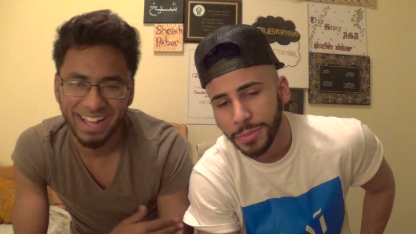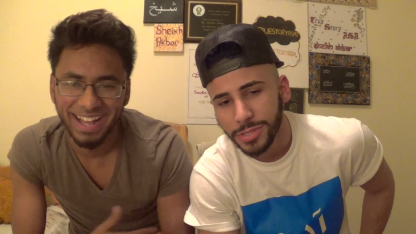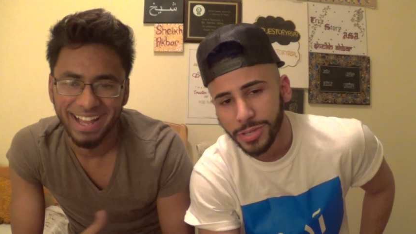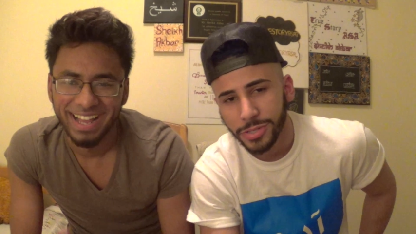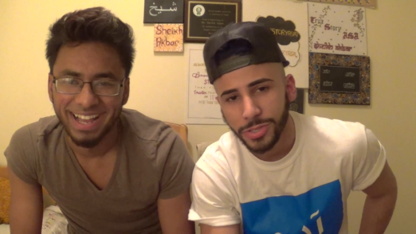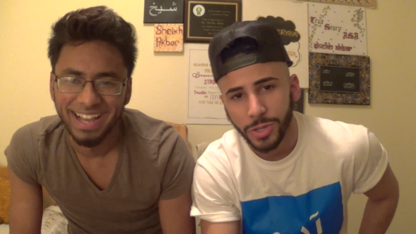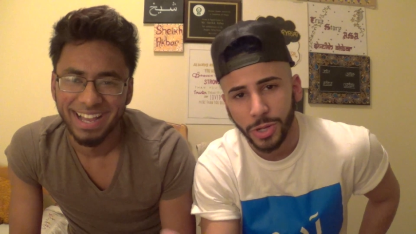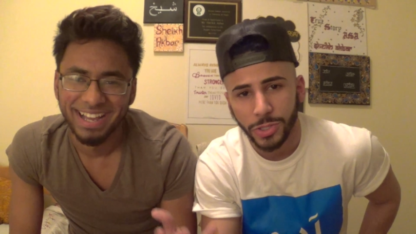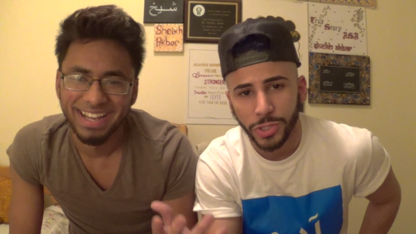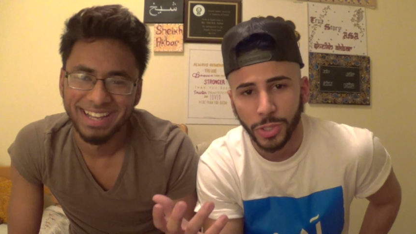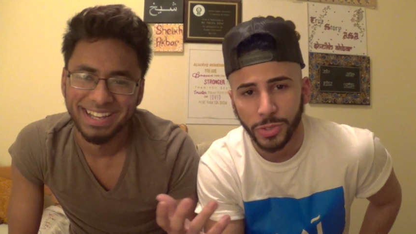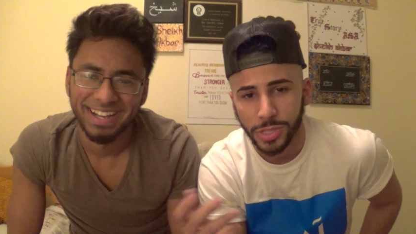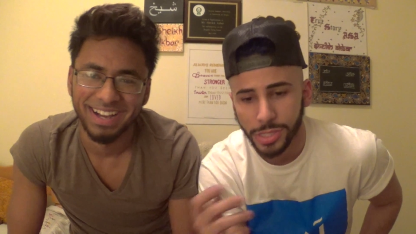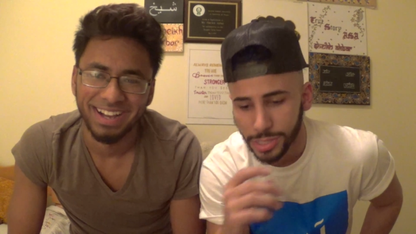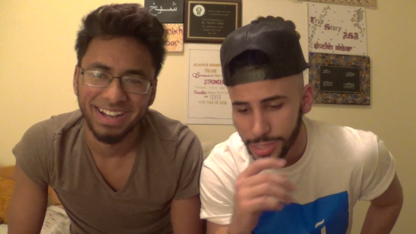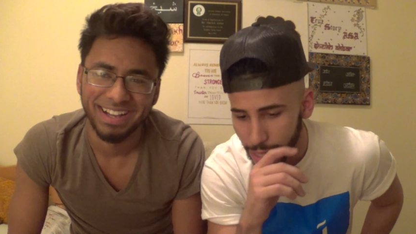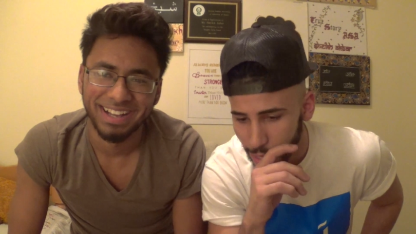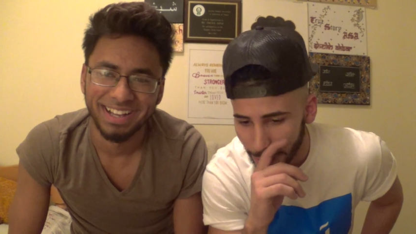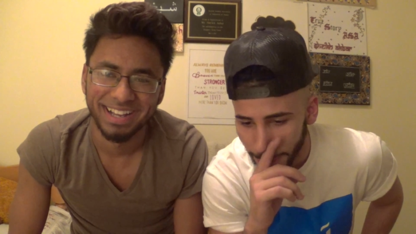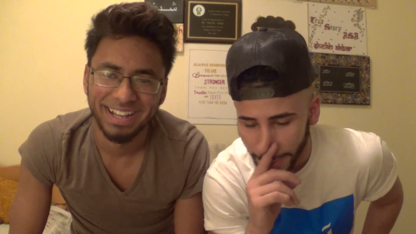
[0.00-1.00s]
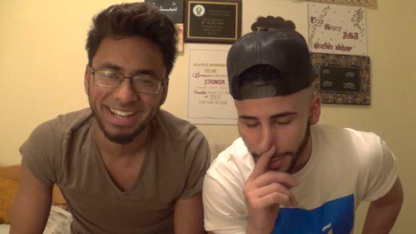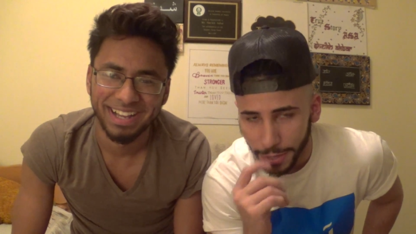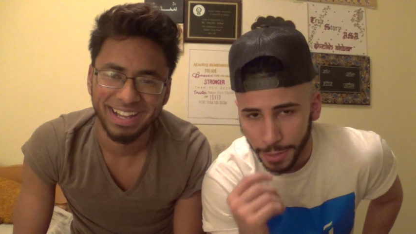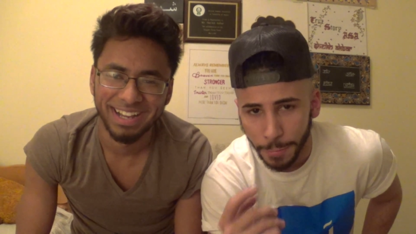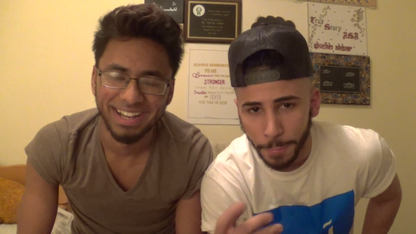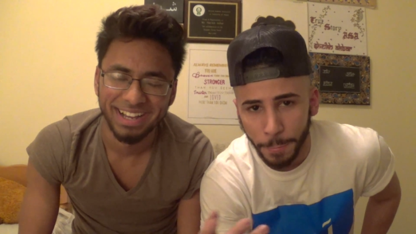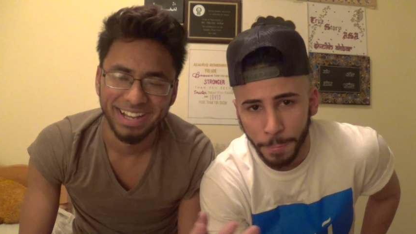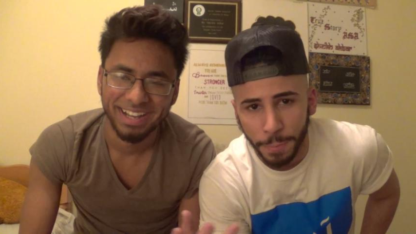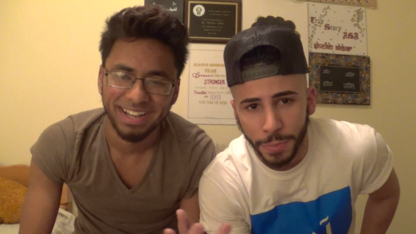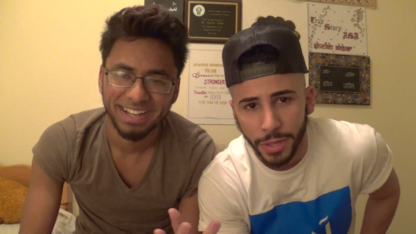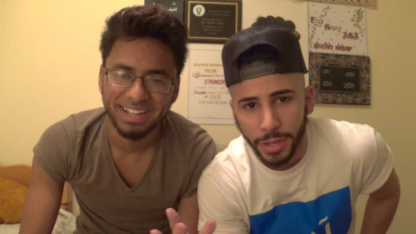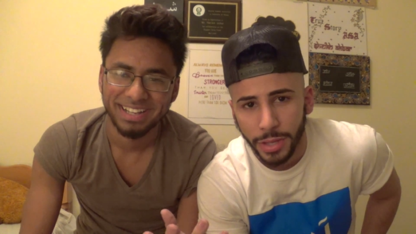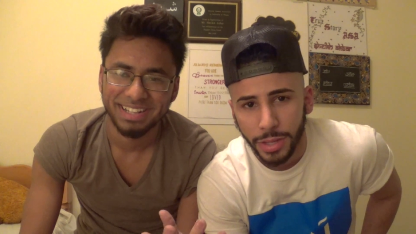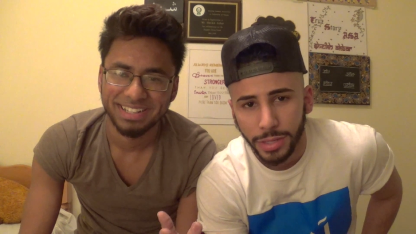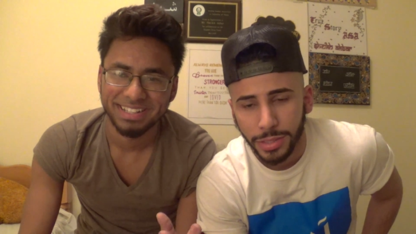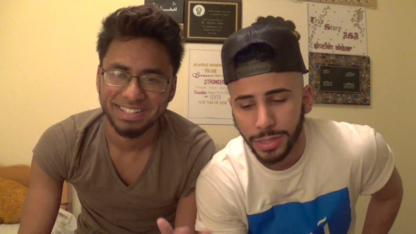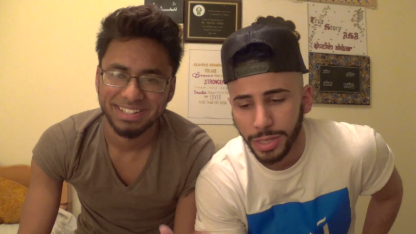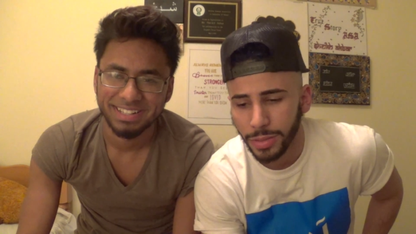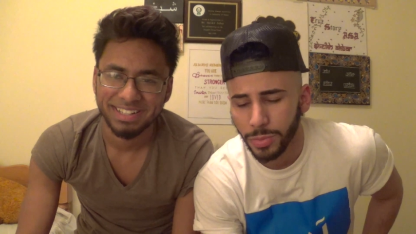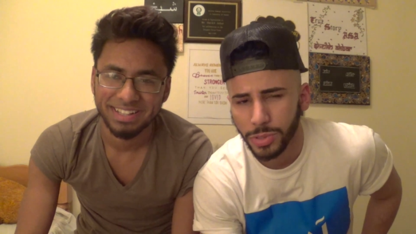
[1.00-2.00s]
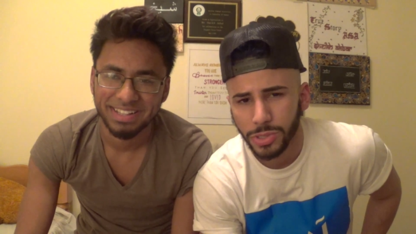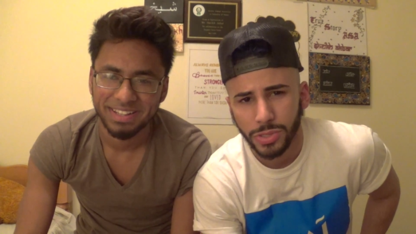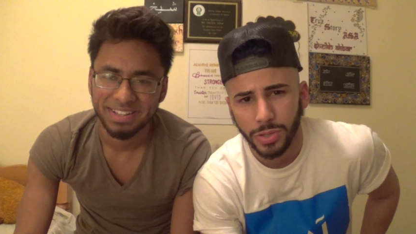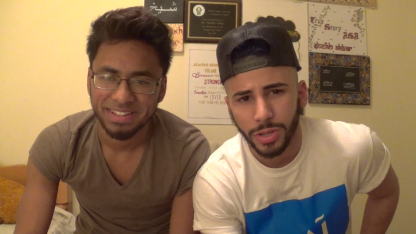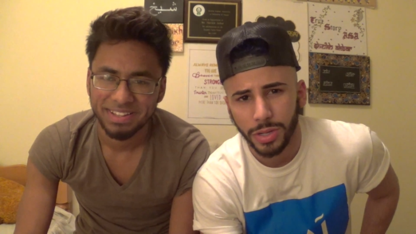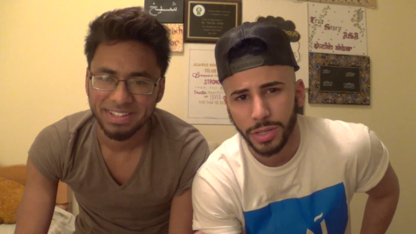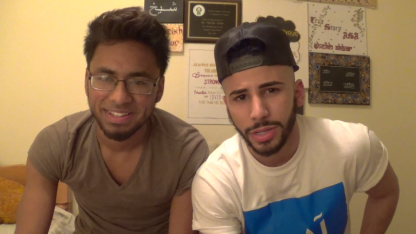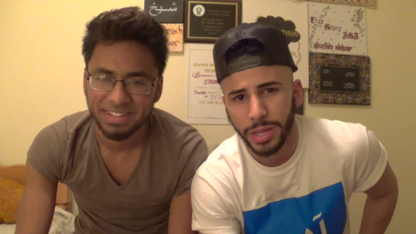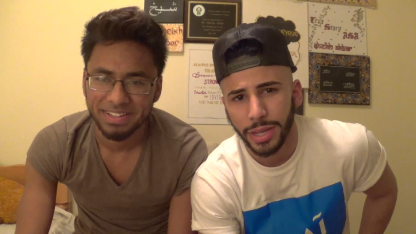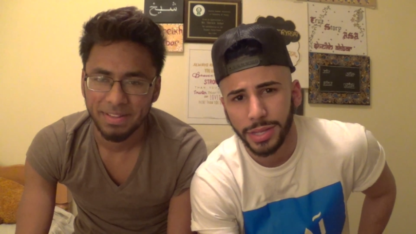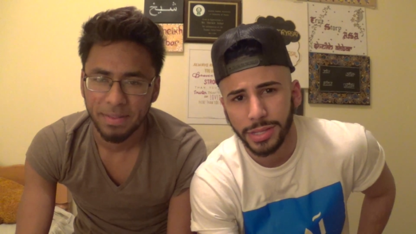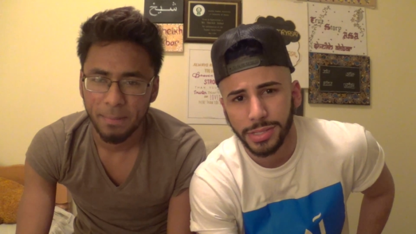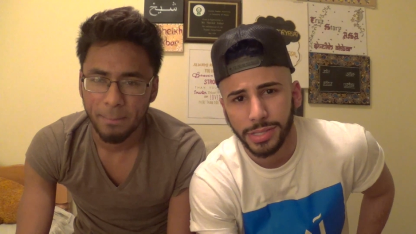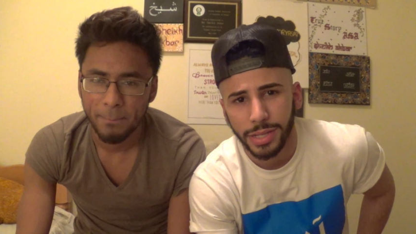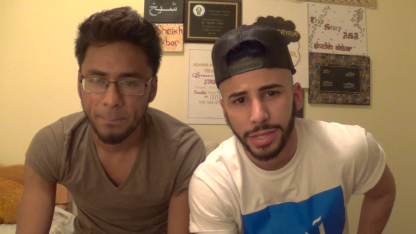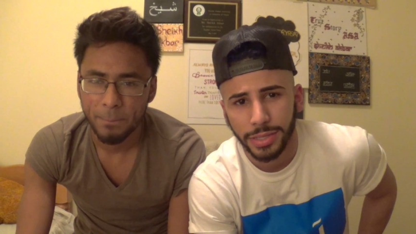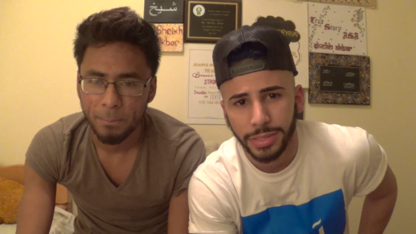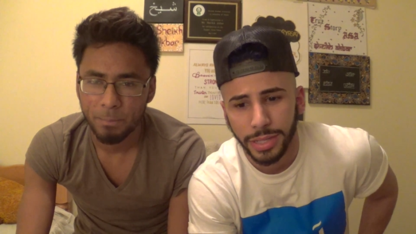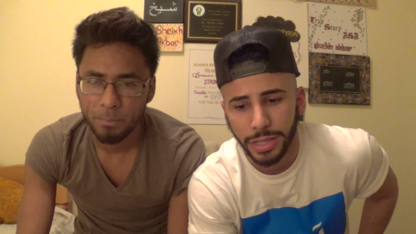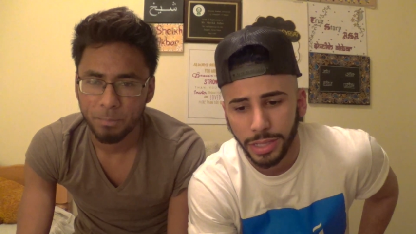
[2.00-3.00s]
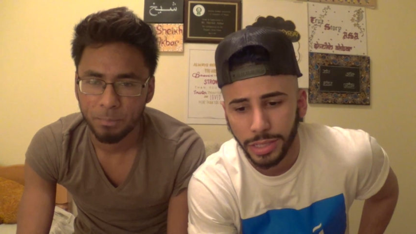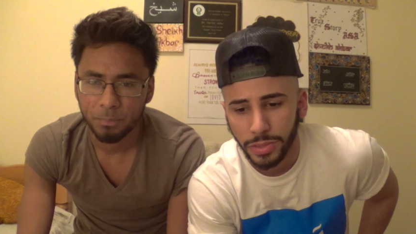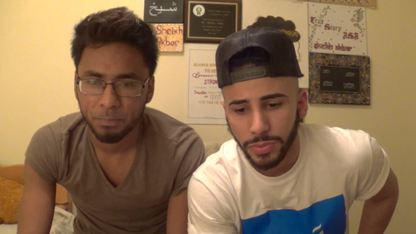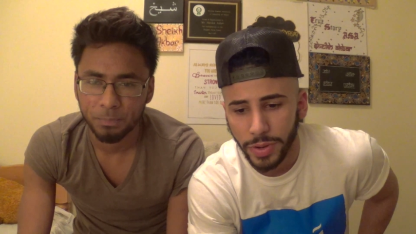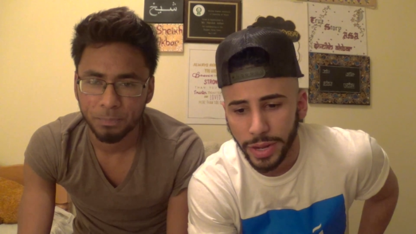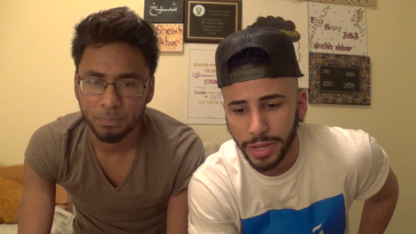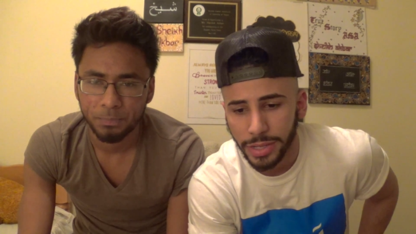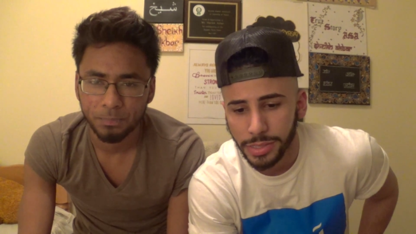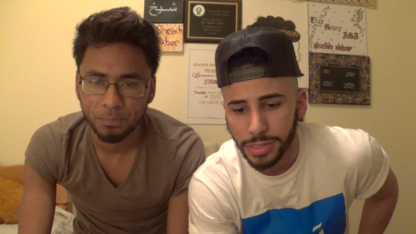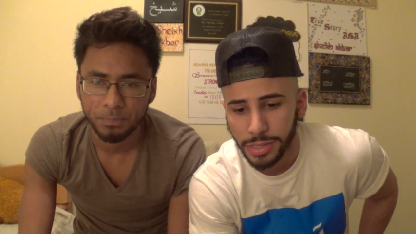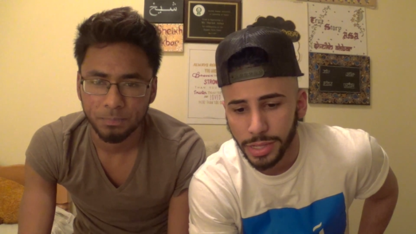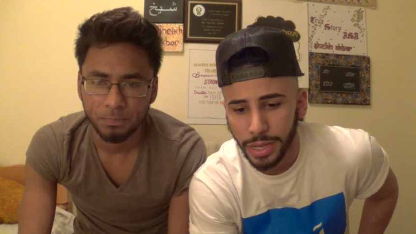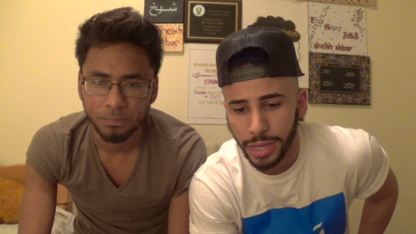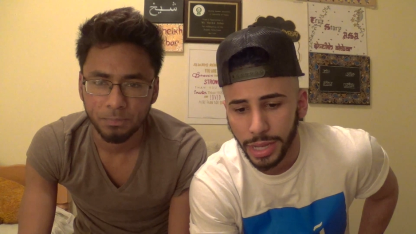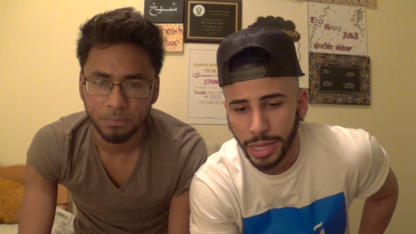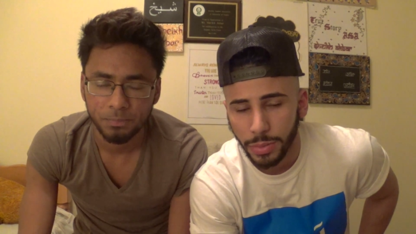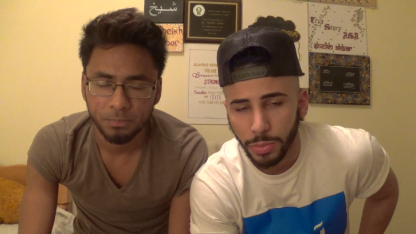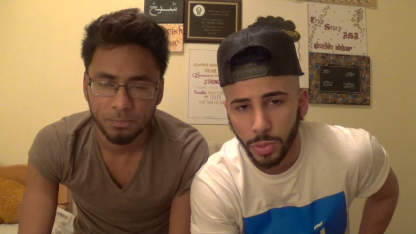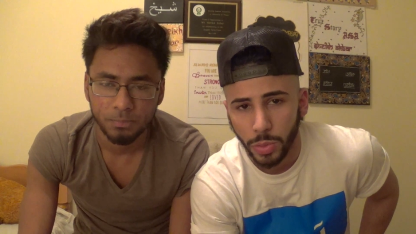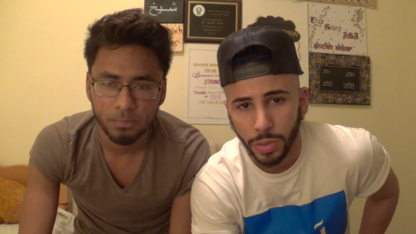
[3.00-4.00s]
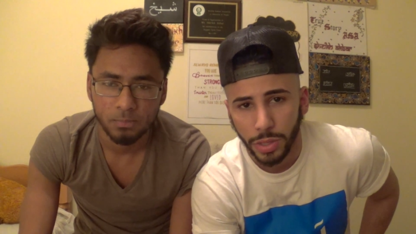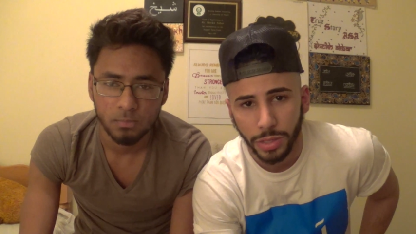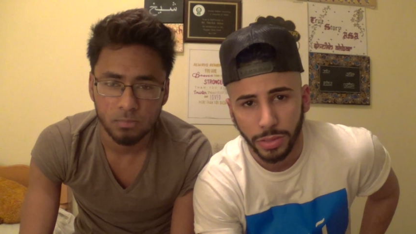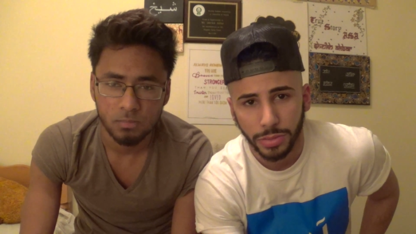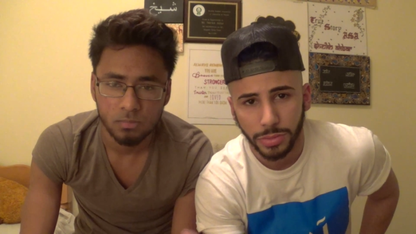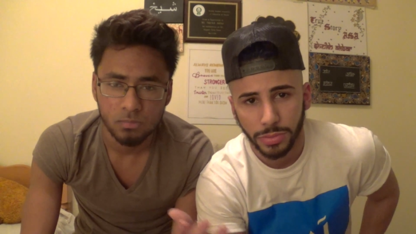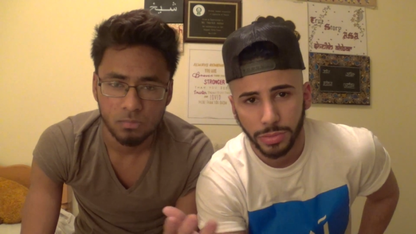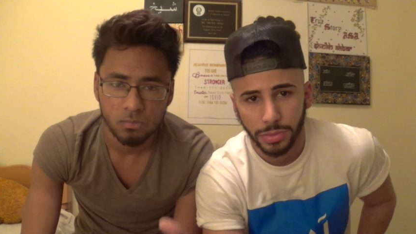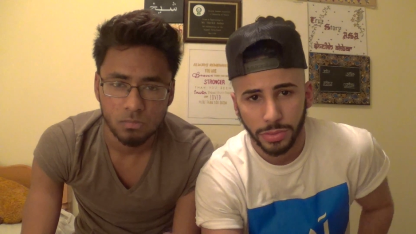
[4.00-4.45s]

Speaker 1: but seriously, all jokes aside, yeah, we're starting ASA Daily Rants, and we want.